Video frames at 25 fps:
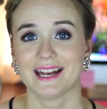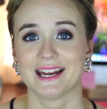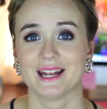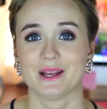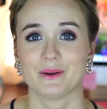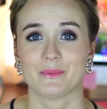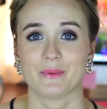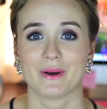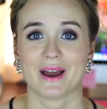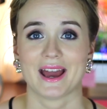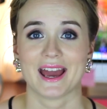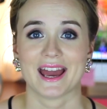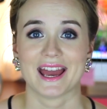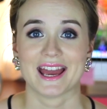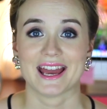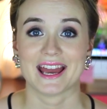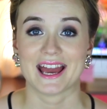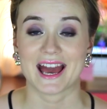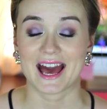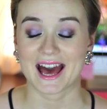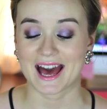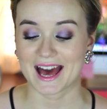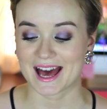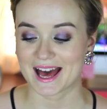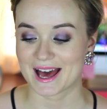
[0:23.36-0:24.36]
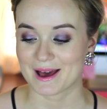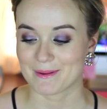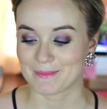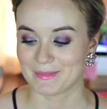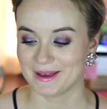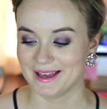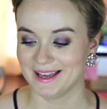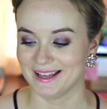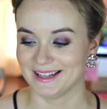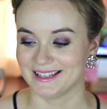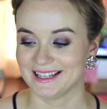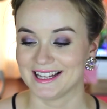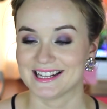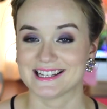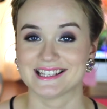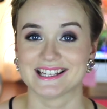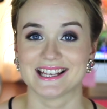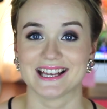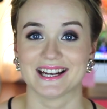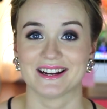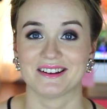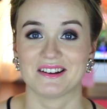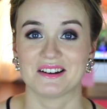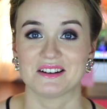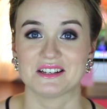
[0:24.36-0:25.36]
Anyway, um,
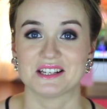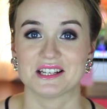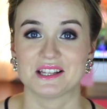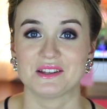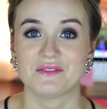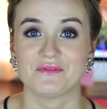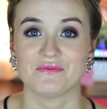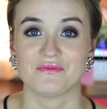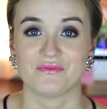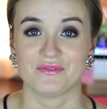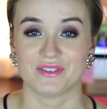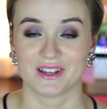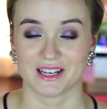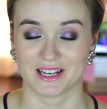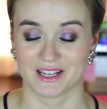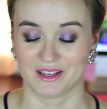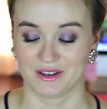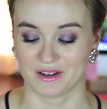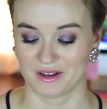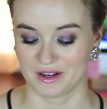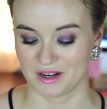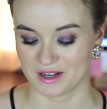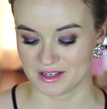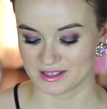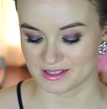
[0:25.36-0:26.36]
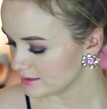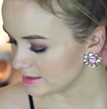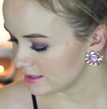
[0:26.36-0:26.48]
let's get on to the video.